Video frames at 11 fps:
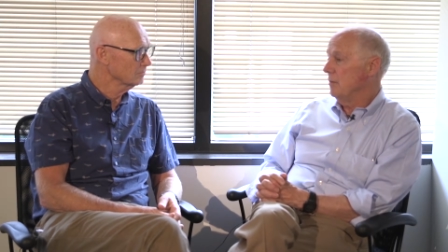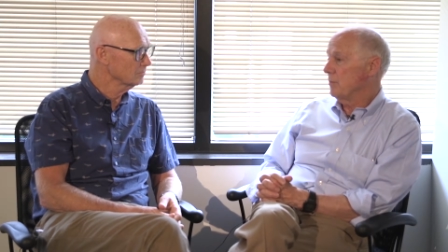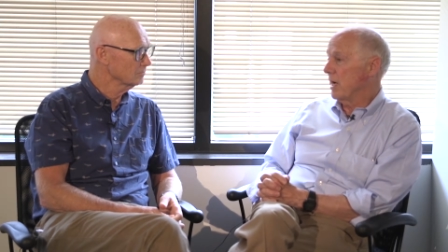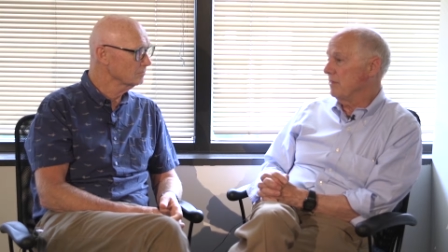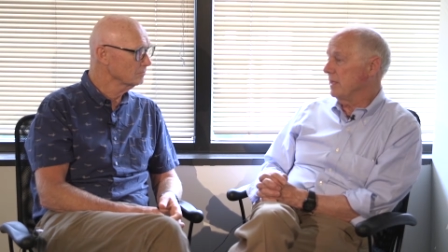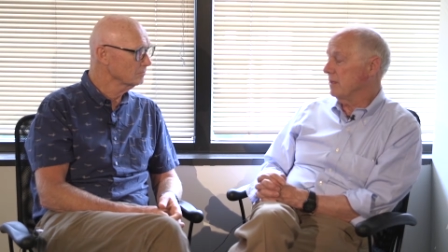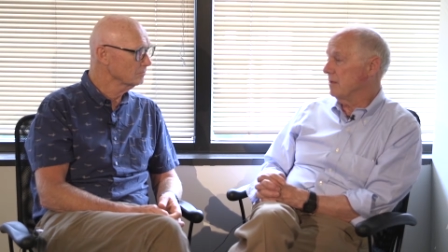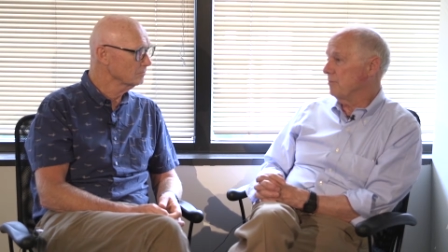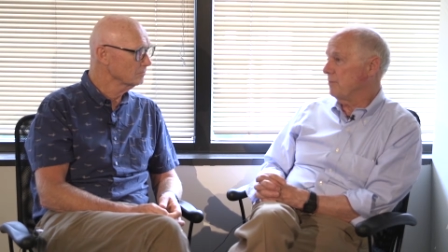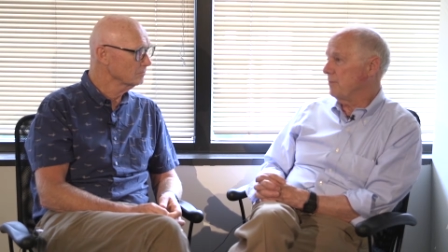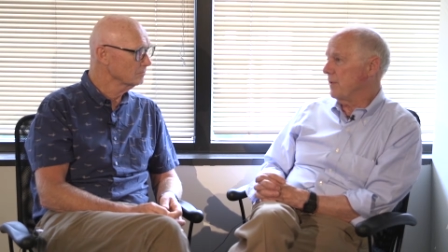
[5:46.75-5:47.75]
But I think
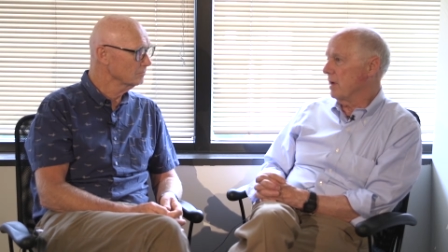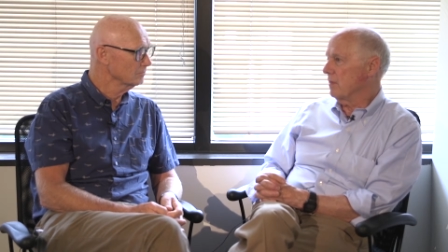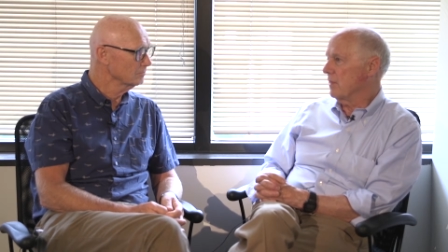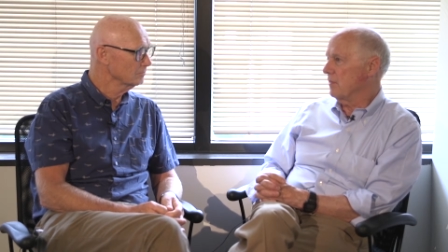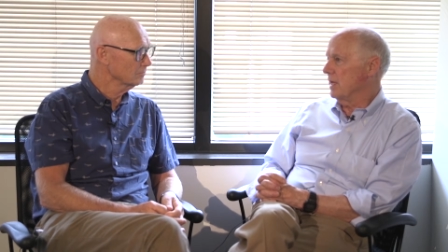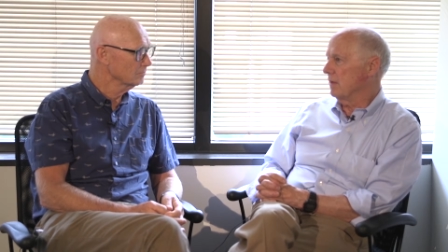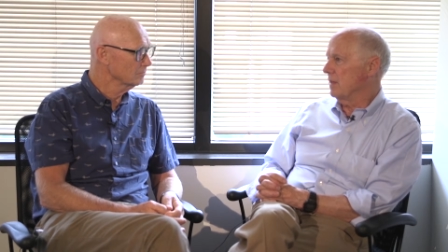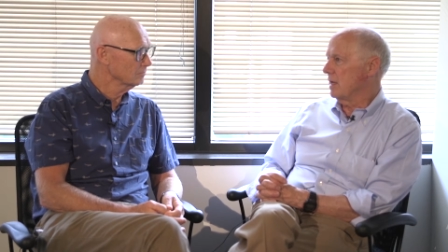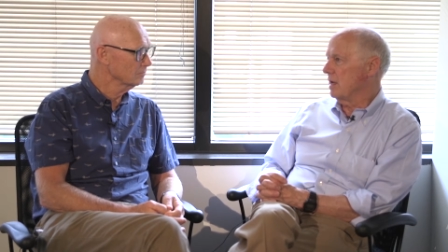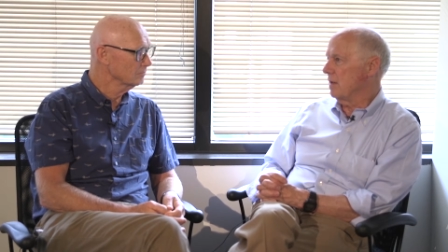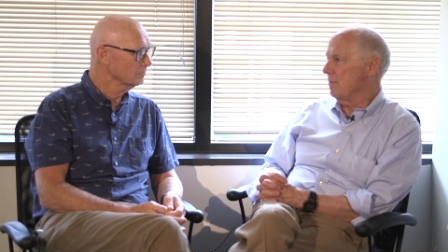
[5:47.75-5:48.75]
part of the thing
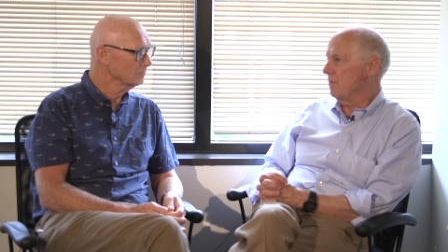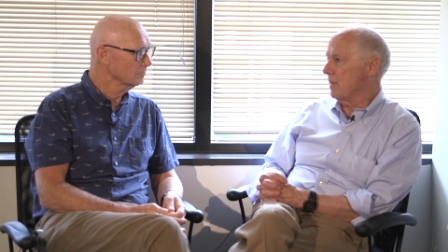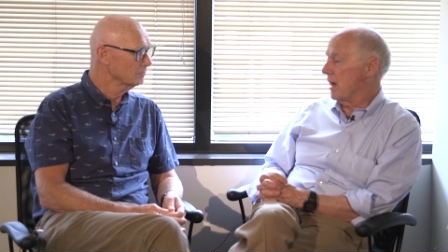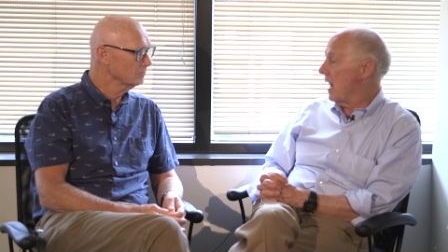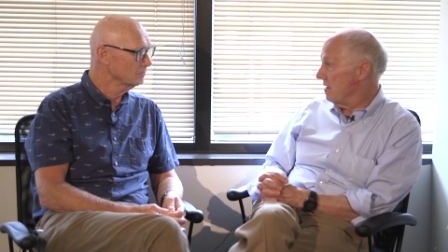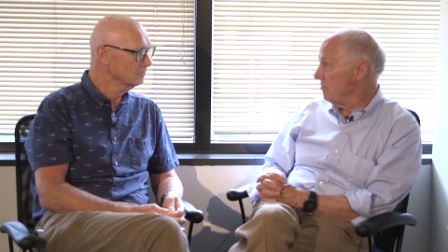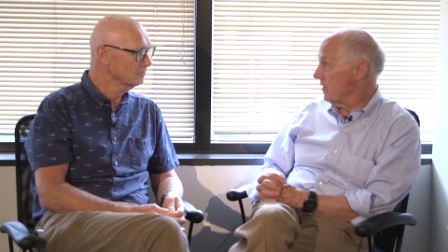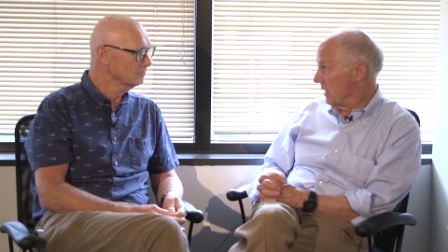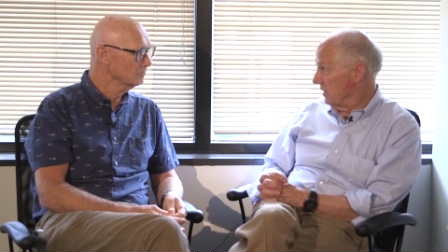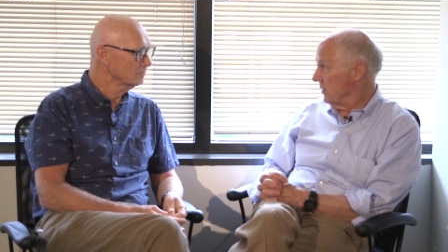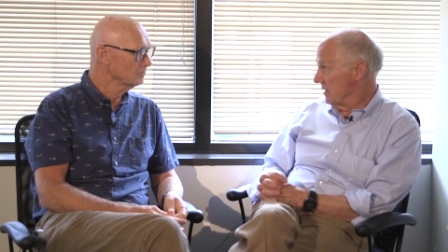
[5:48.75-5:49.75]
that I
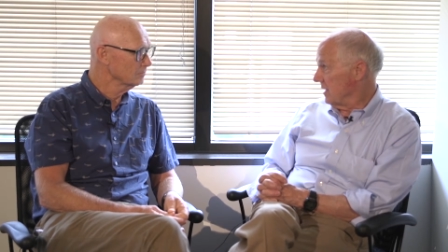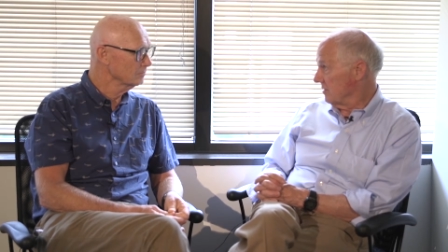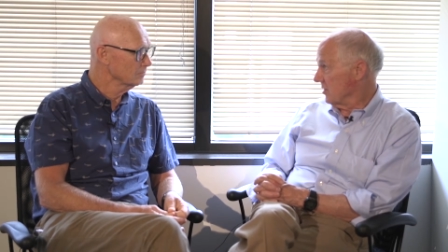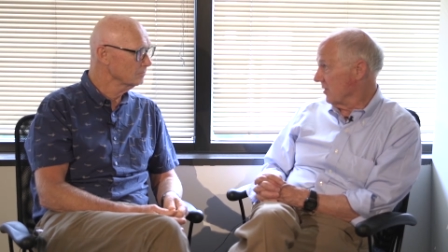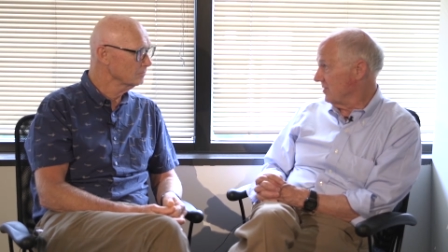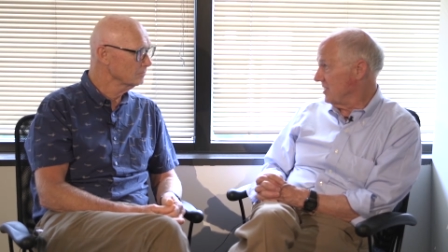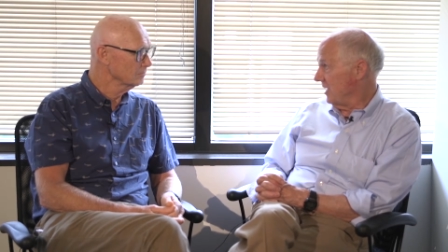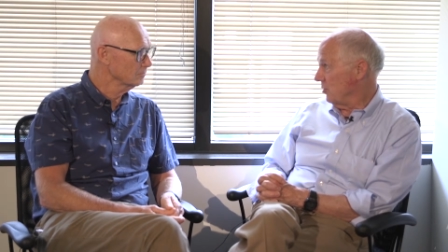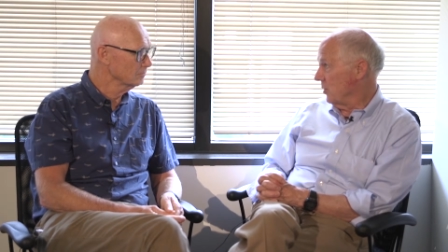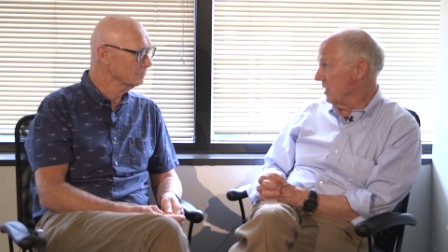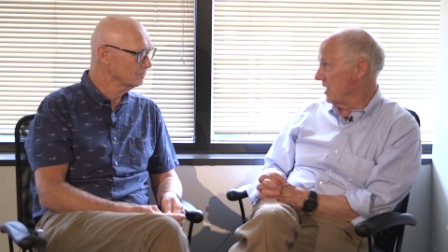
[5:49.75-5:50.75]
felt, the other
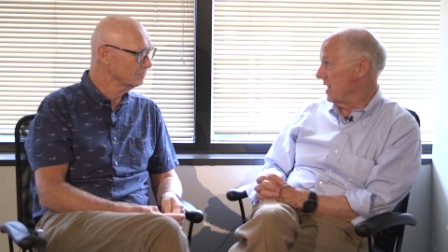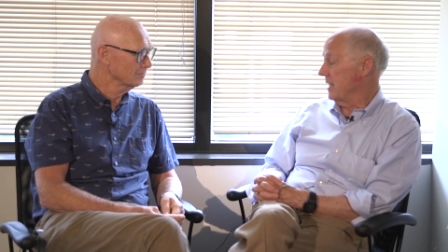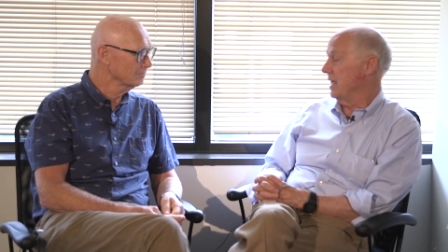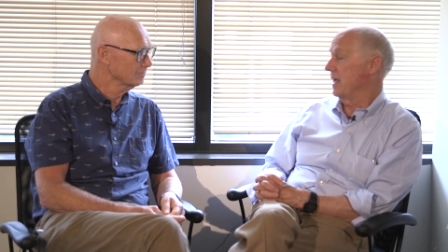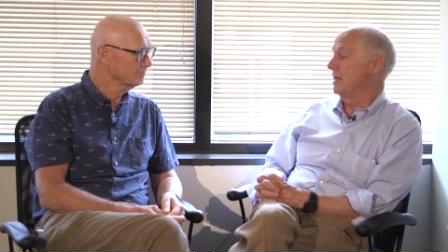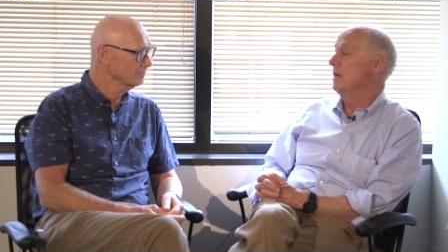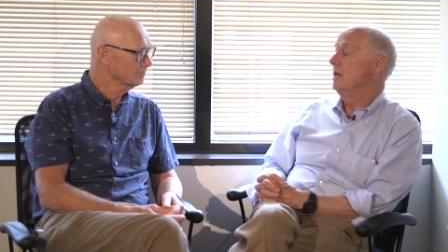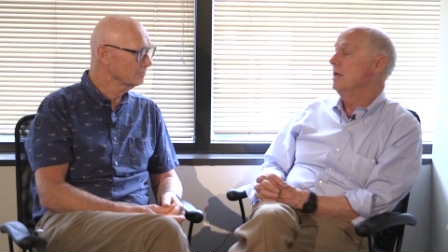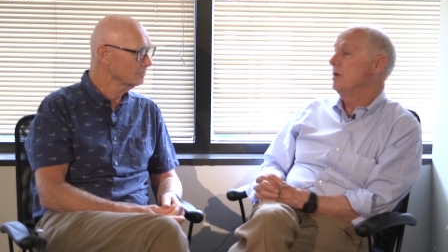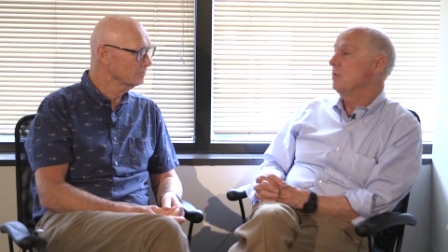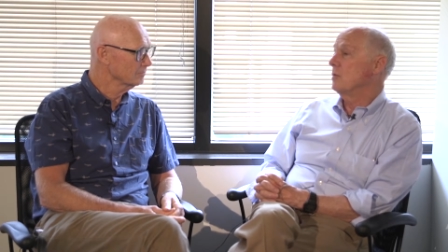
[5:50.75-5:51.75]
takeaway that I had,
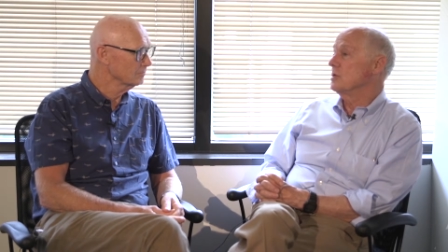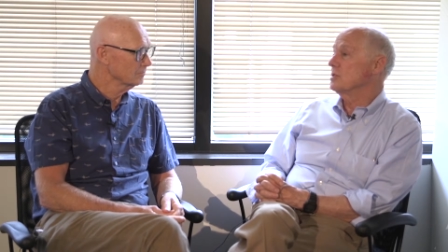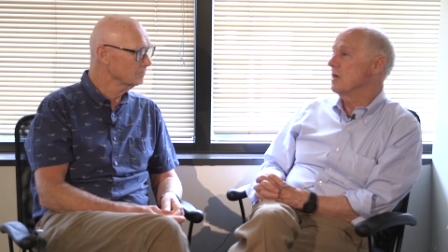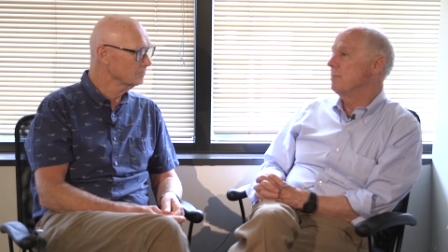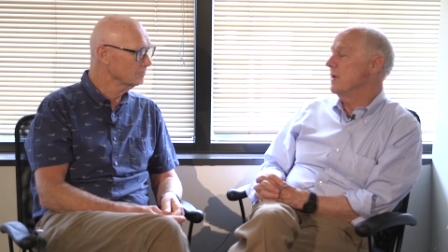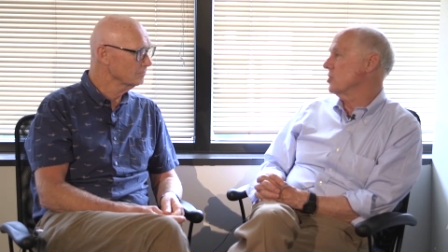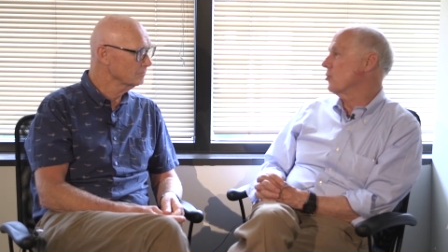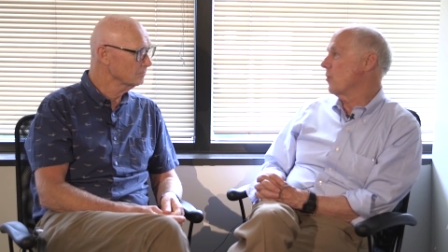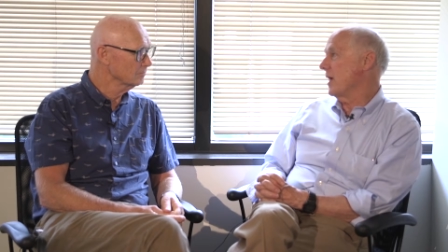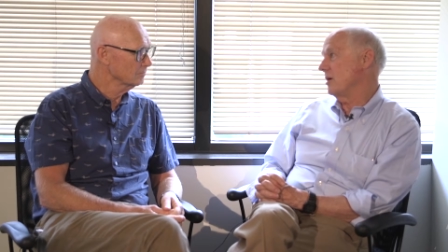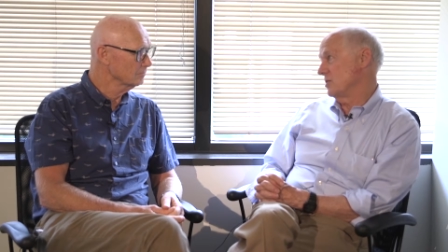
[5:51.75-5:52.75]
was a much
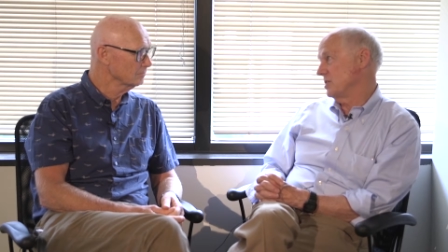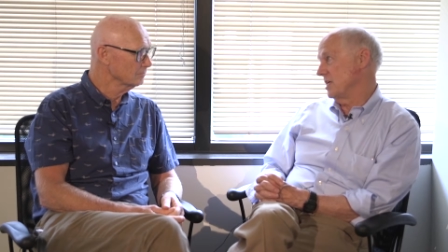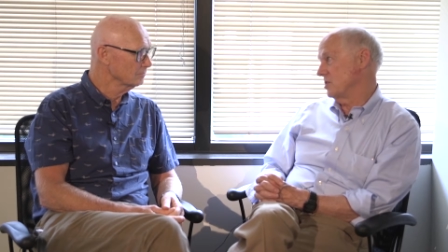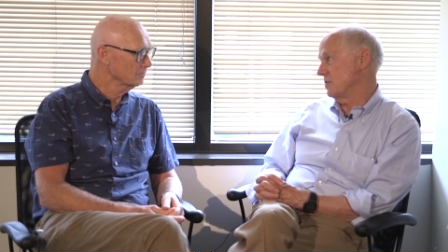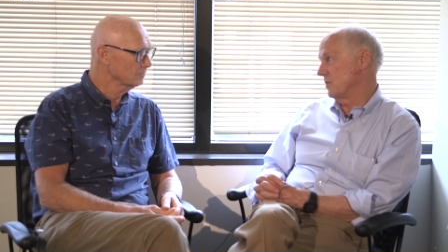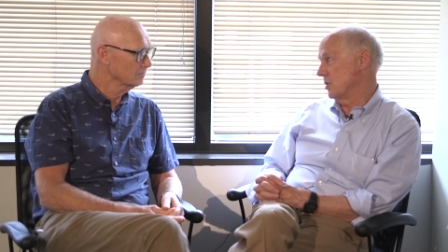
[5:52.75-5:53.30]
greater sense of